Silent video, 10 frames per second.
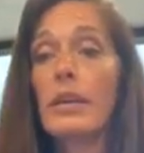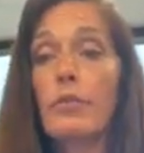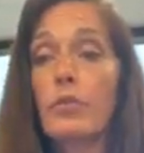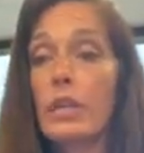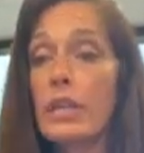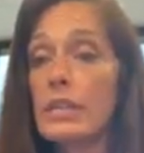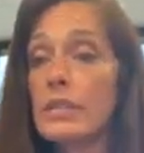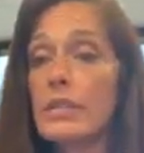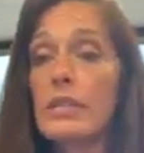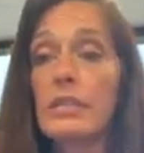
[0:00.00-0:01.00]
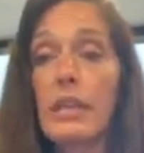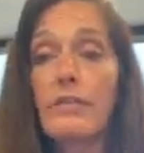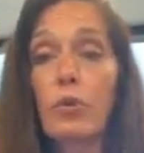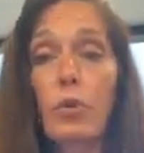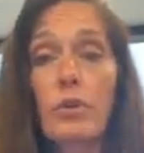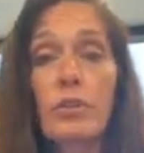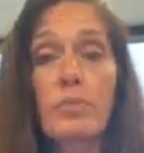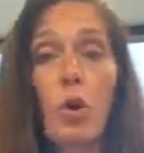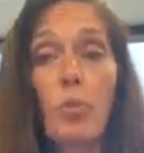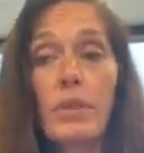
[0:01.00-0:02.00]
through the EDC, state of Florida,
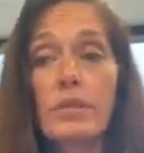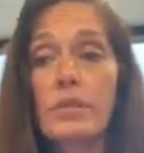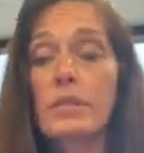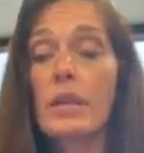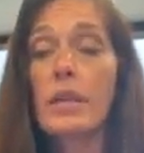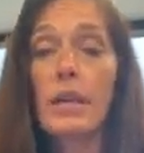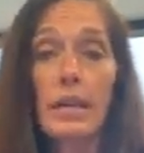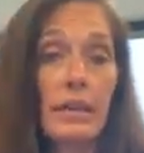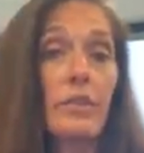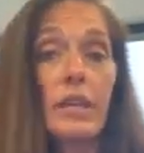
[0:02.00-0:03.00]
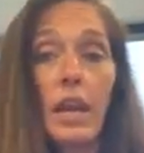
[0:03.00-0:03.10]
small business, and even the